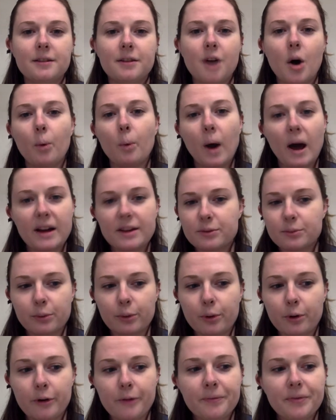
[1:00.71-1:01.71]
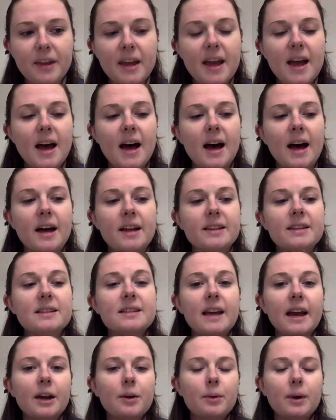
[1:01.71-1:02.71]
rule. The
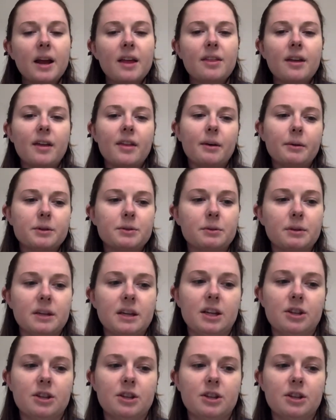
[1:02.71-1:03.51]
second one I thought that was really